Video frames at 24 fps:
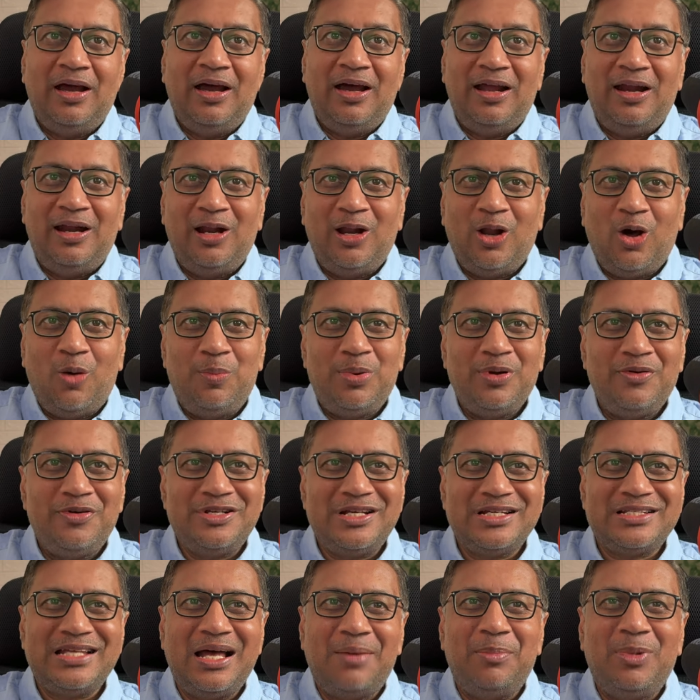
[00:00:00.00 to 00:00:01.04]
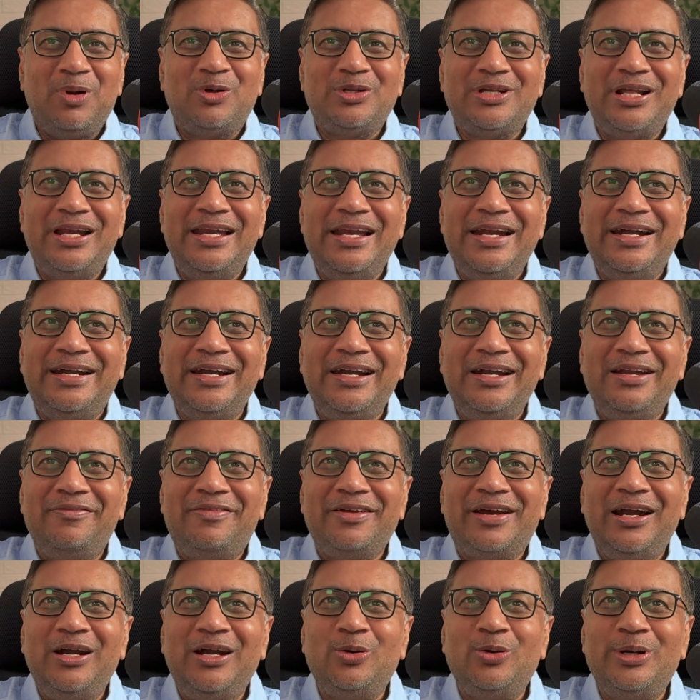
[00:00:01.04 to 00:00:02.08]
Now, previous example was a little
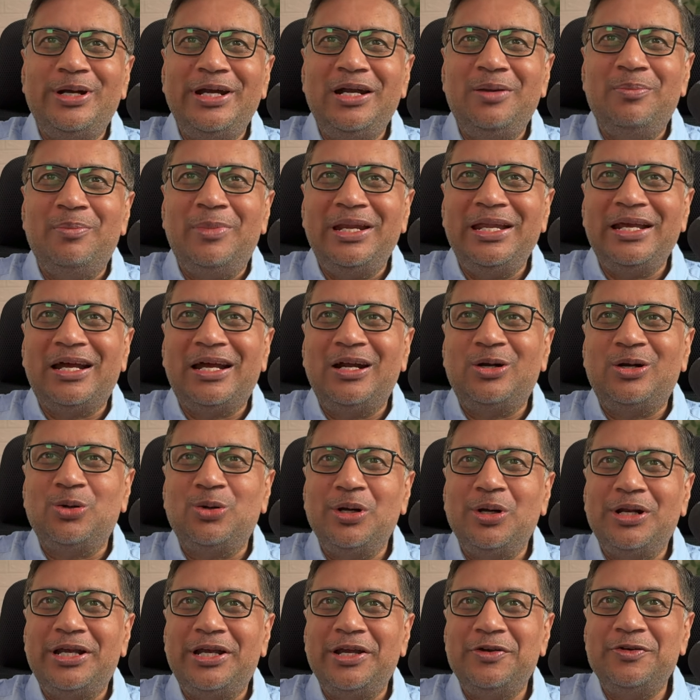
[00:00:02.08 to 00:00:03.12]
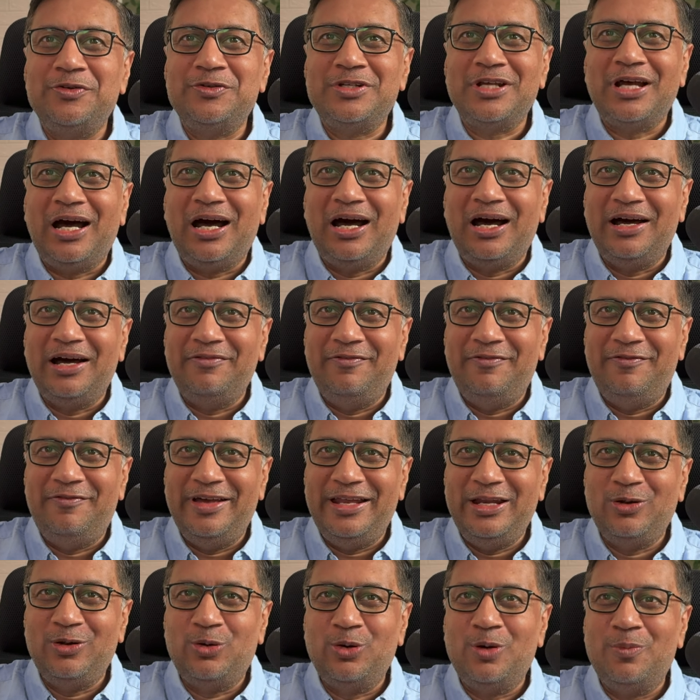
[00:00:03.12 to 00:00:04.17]
difficult to read. Moneycontrol gives
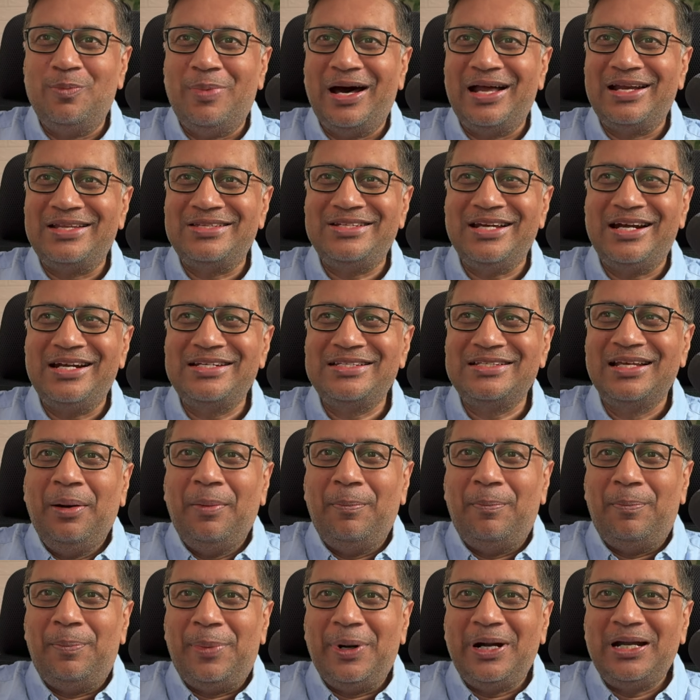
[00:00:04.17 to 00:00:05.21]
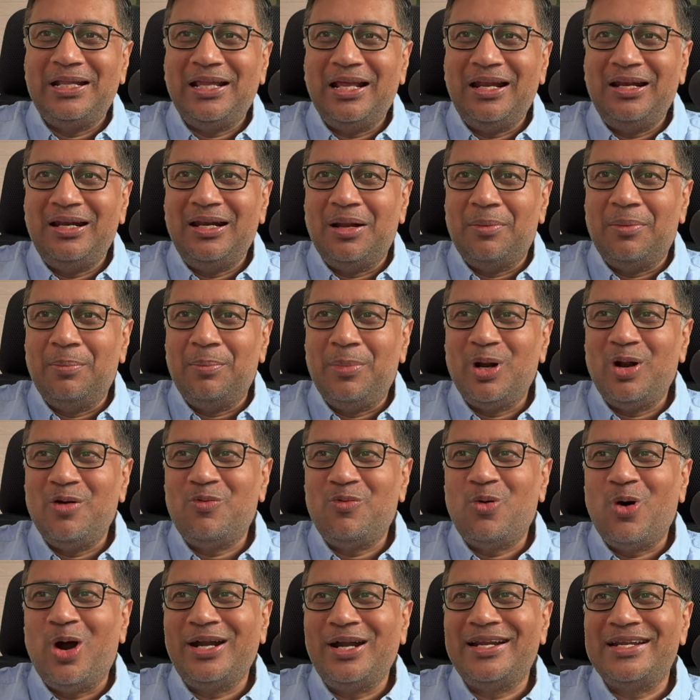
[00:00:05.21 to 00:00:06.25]
very good bar charts, but the number
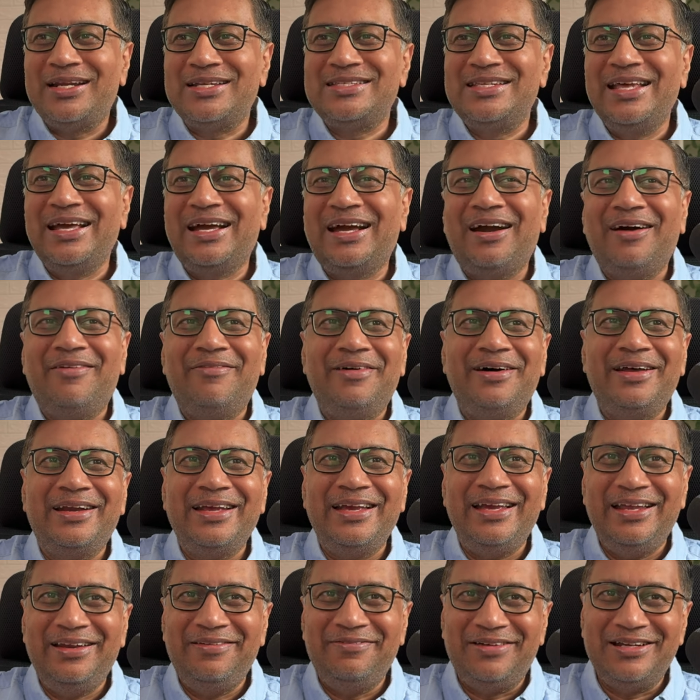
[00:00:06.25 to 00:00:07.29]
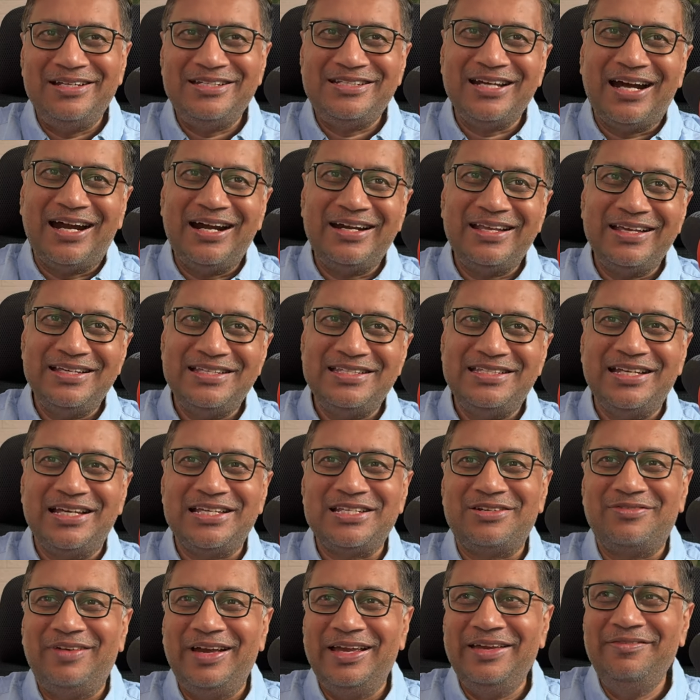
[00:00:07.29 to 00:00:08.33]
of quarters they cover in one chart is
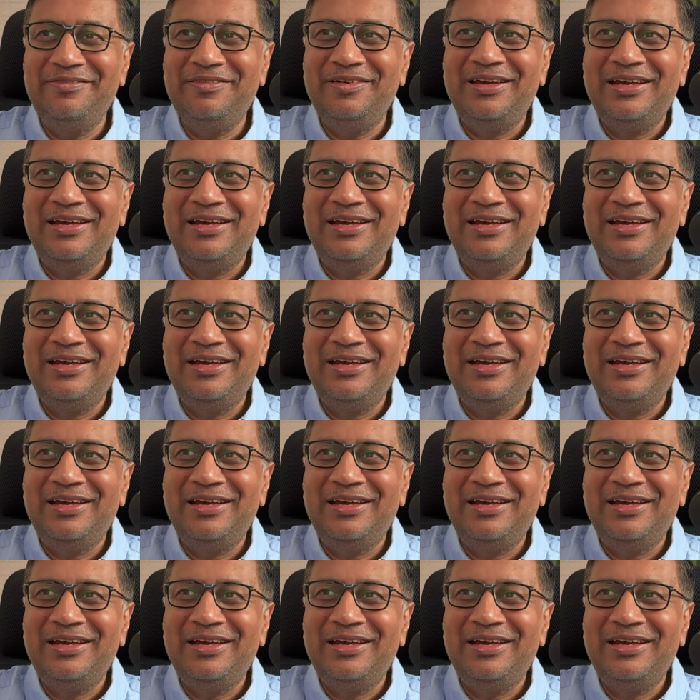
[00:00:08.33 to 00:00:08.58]
just 5.